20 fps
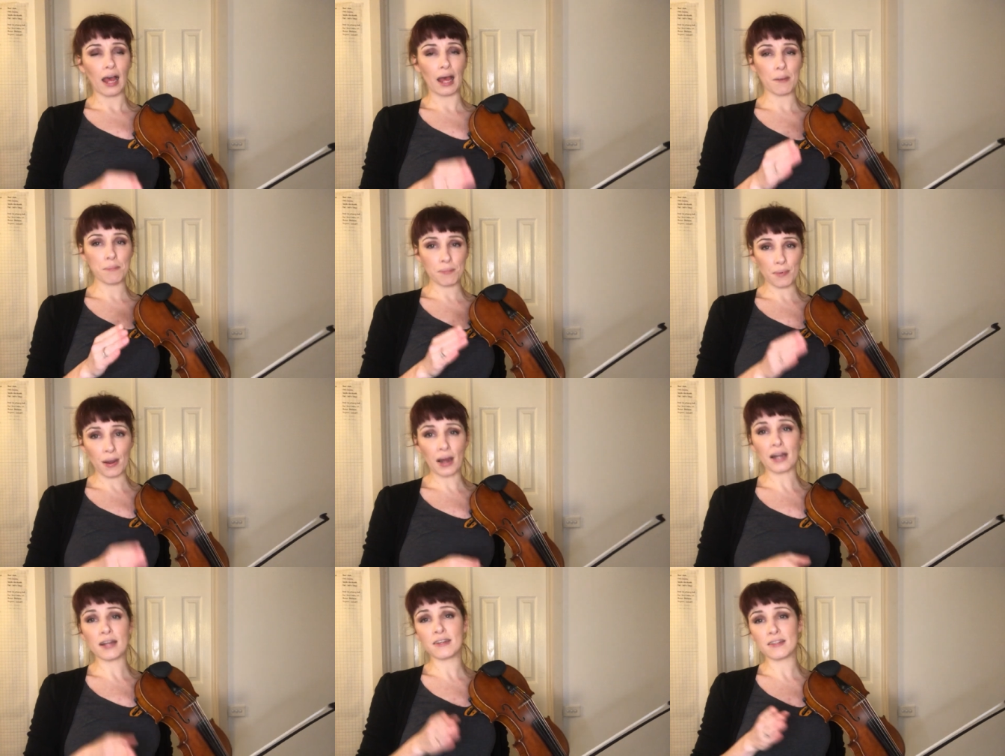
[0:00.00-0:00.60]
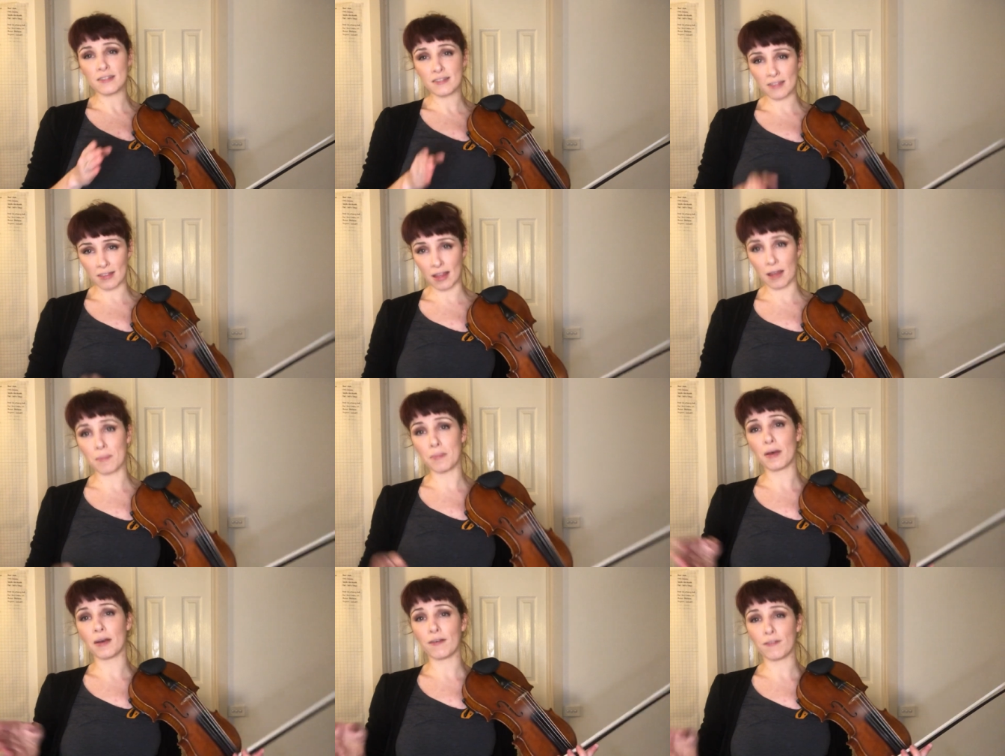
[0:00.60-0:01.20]
and practice
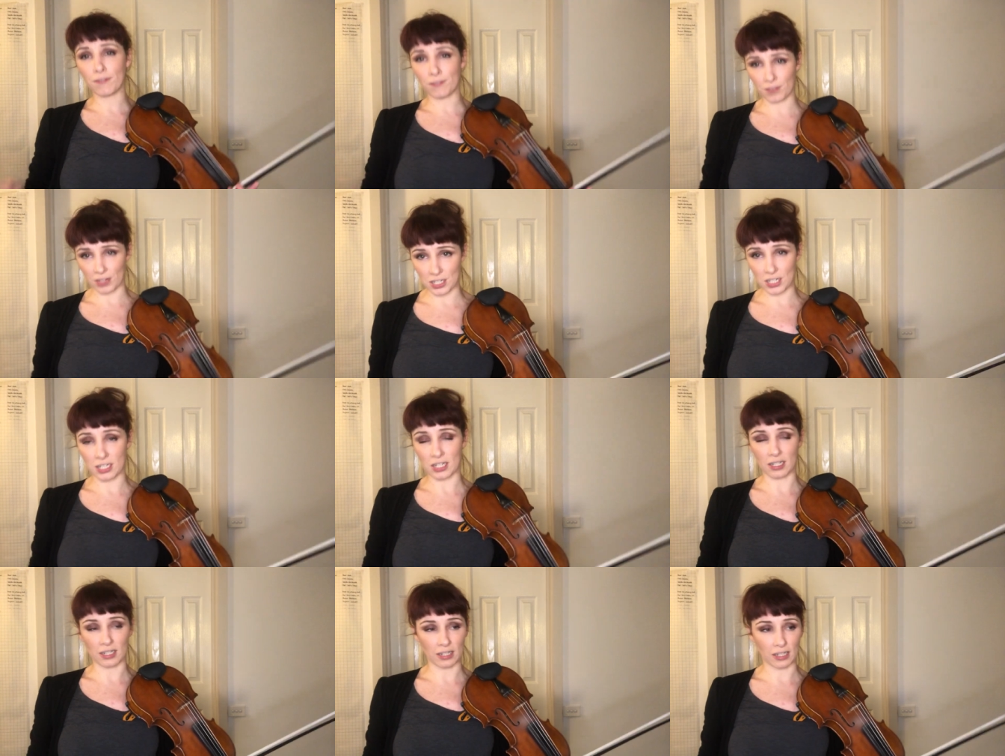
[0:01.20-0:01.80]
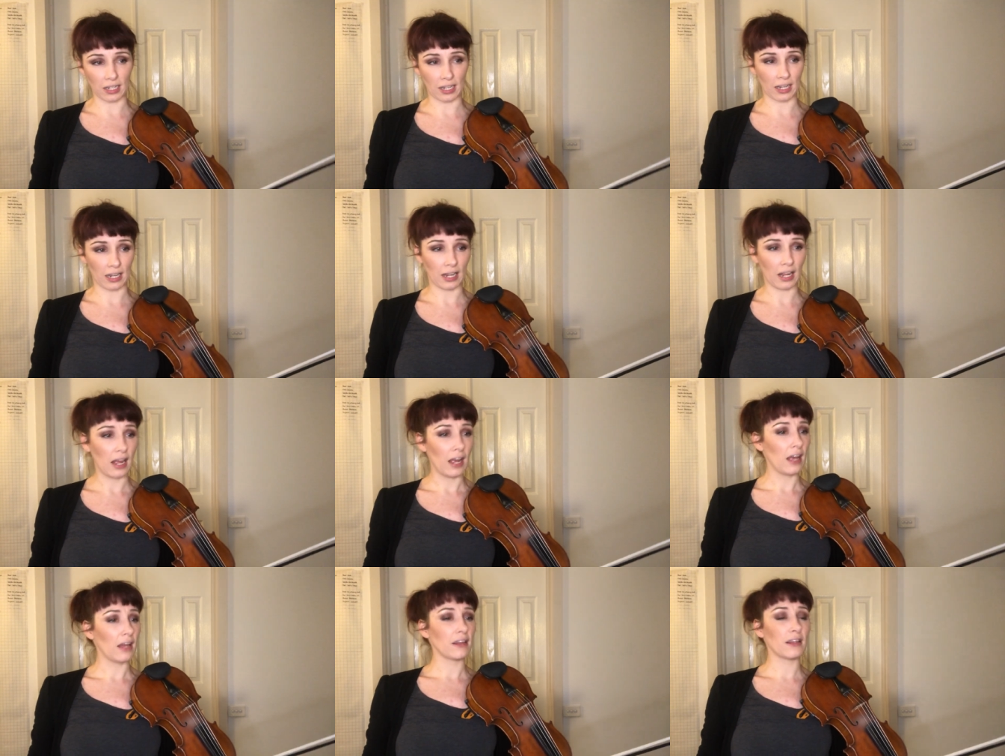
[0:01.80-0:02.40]
them efficiently.
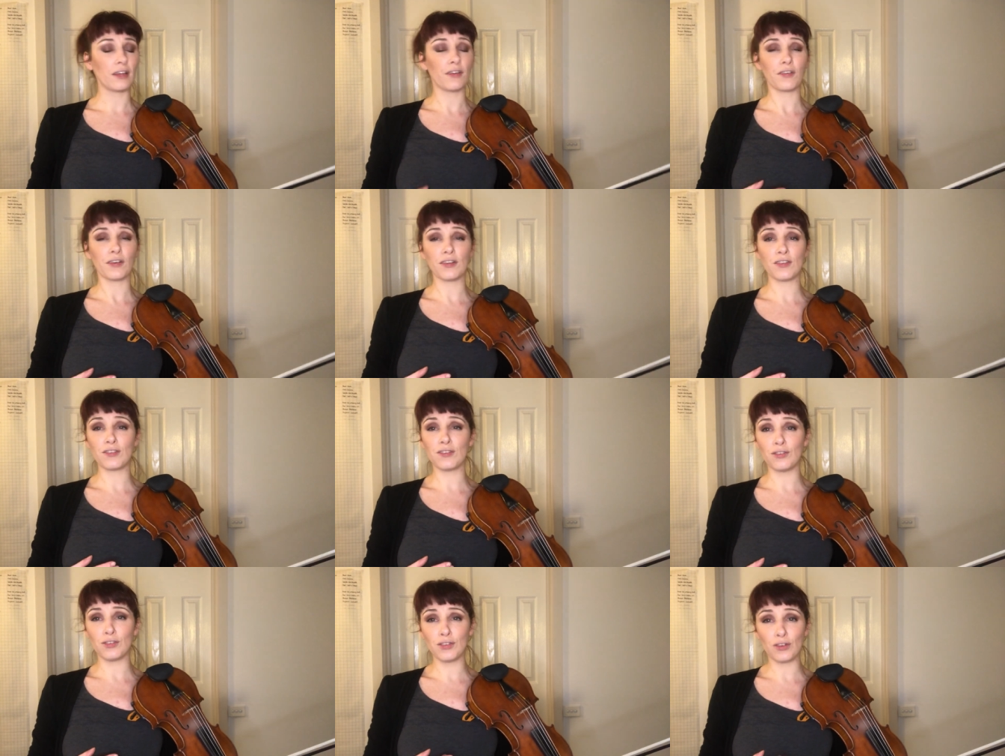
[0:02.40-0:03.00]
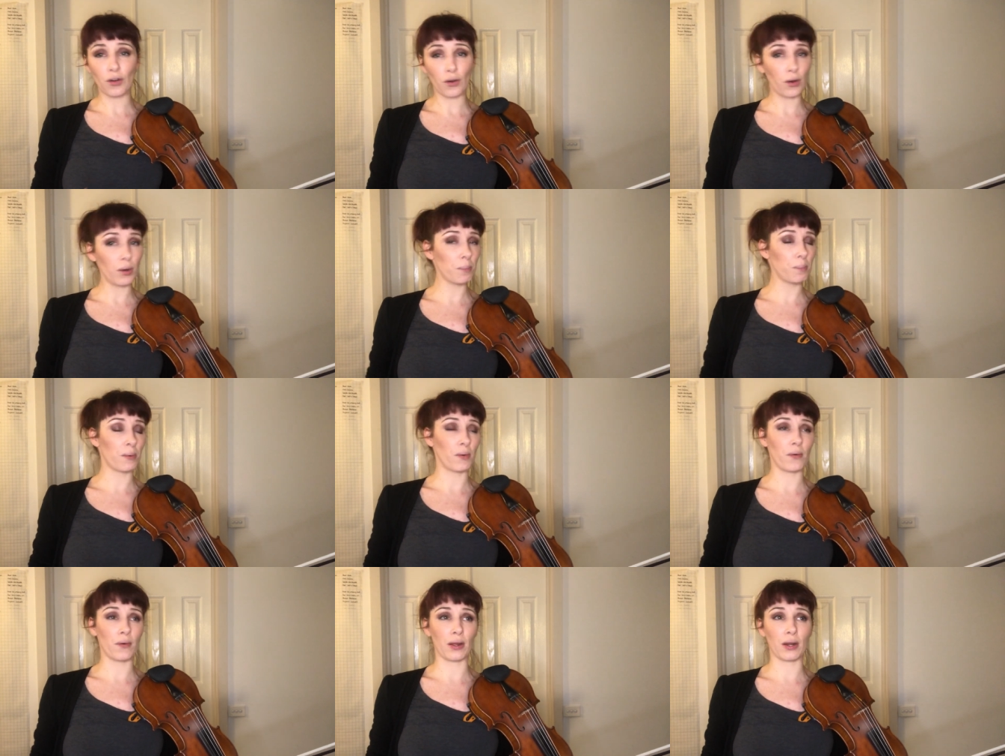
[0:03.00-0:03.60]
There is no
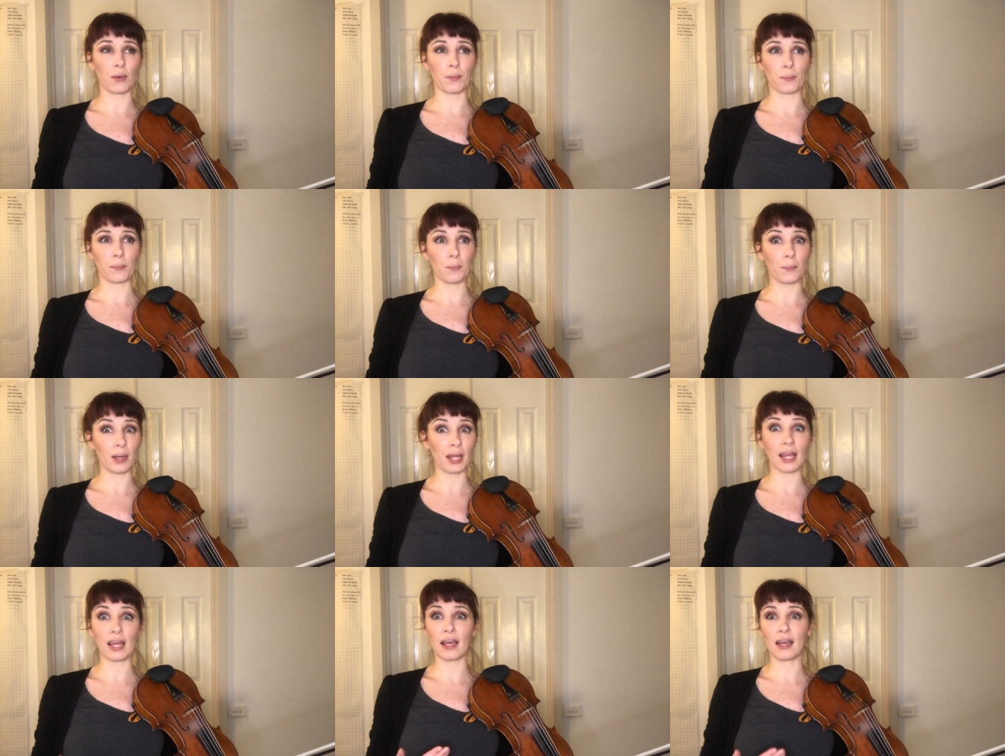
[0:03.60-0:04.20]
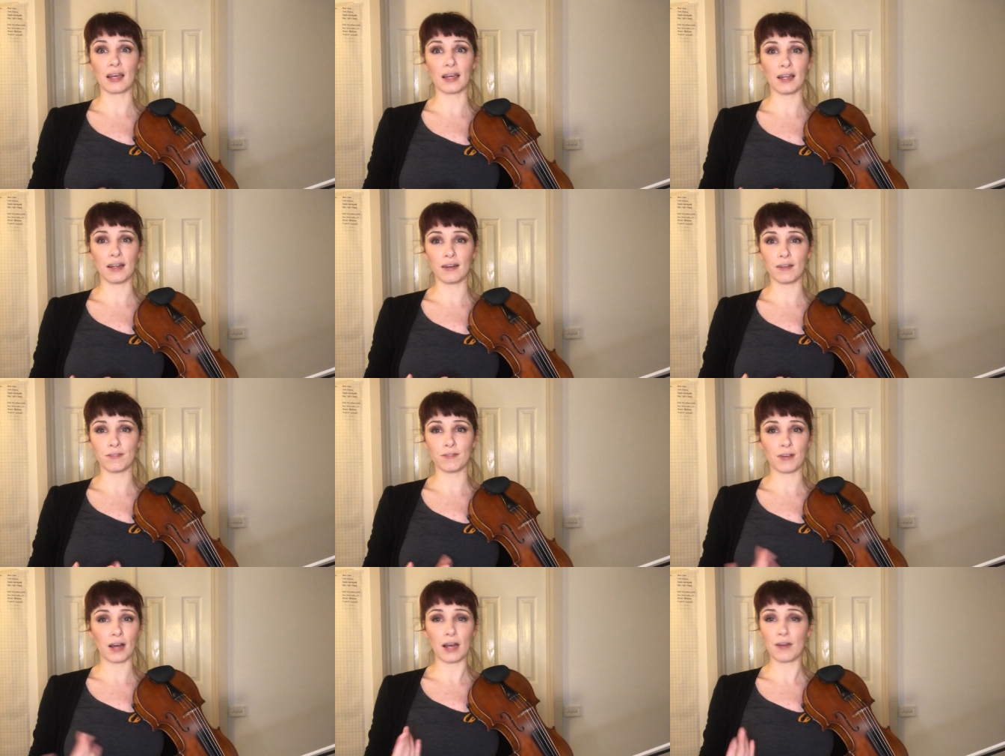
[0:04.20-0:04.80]
point winging
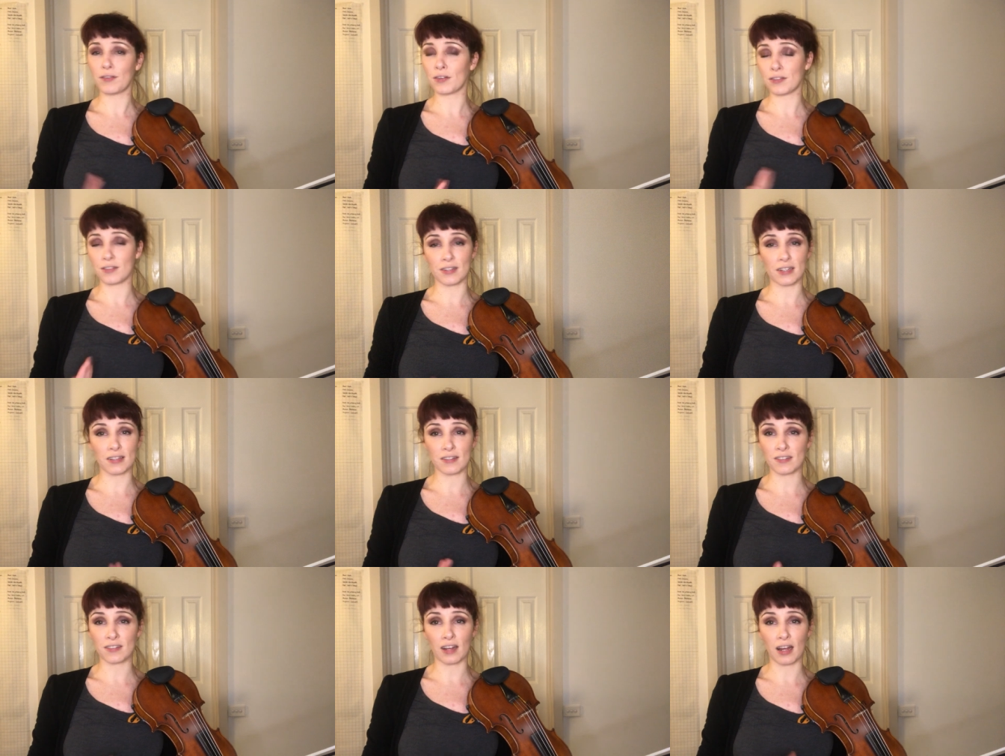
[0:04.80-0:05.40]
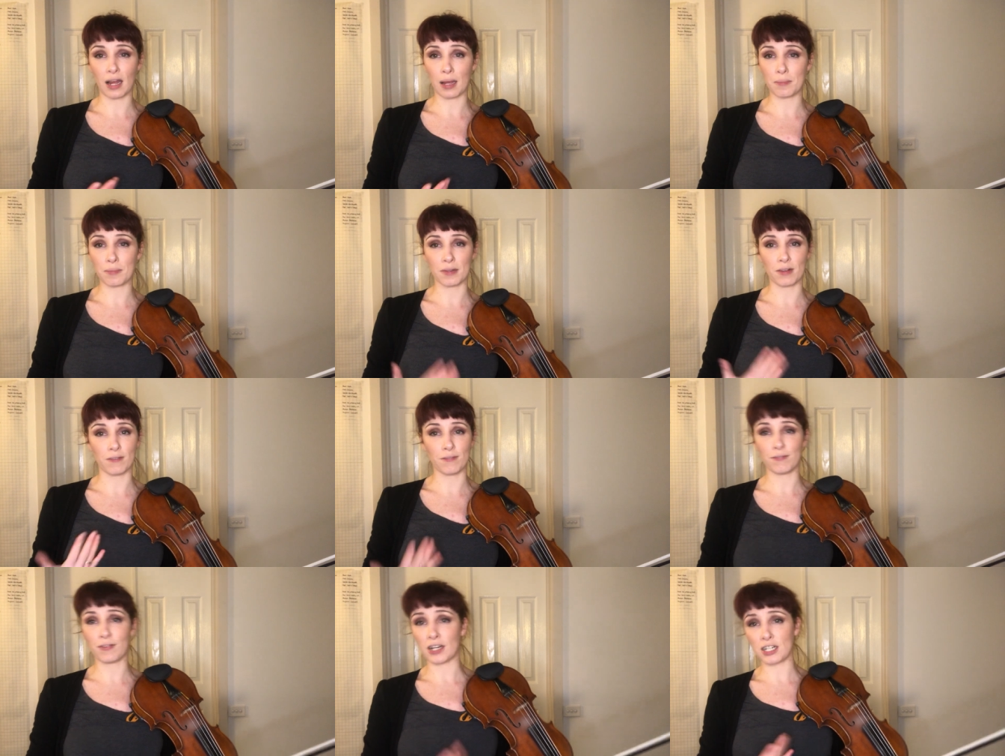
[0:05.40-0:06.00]
it 5 or 6 times
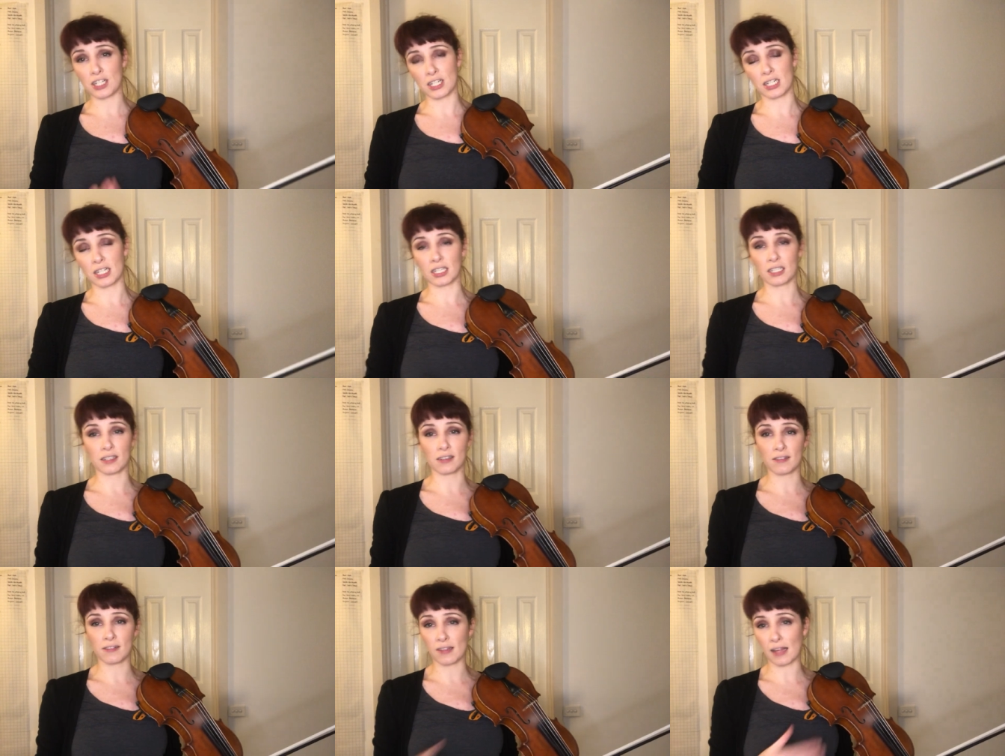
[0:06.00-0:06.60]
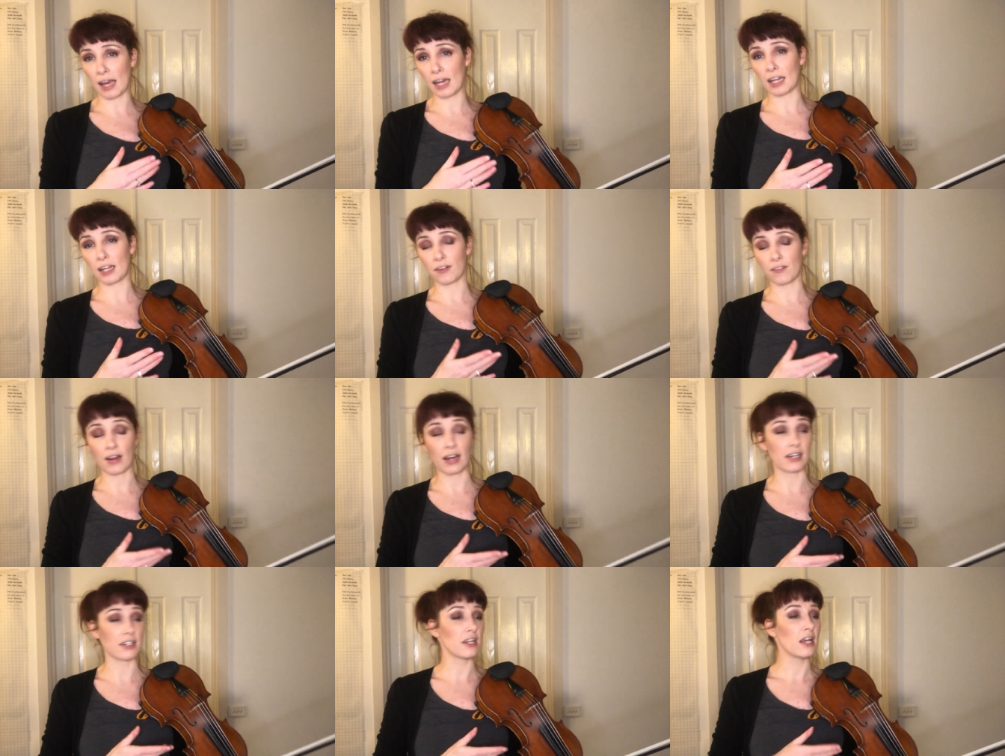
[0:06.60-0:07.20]
and fudging it and sliding
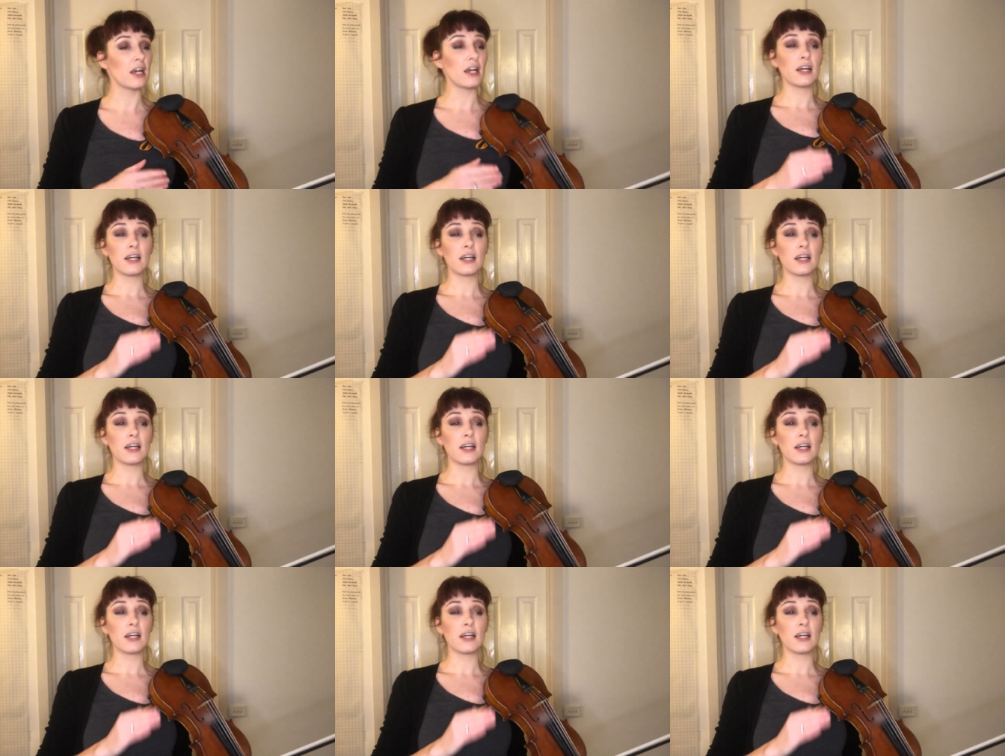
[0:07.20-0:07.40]
around.